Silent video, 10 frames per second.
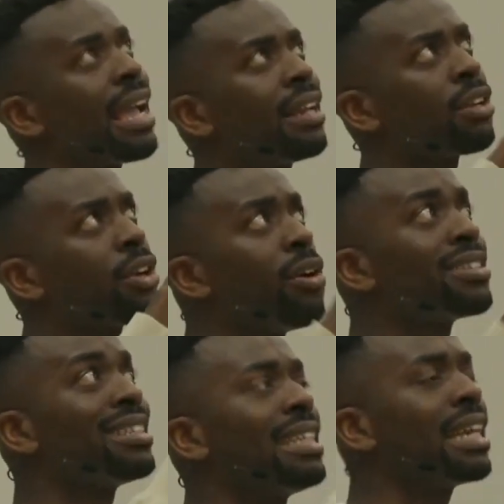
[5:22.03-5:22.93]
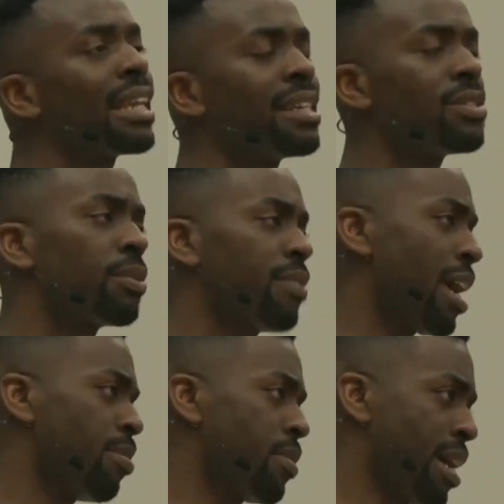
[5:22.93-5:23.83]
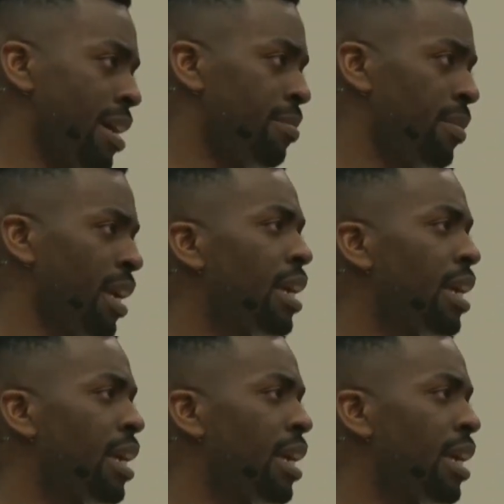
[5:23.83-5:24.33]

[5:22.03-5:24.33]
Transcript: in God's dealings with Abraham.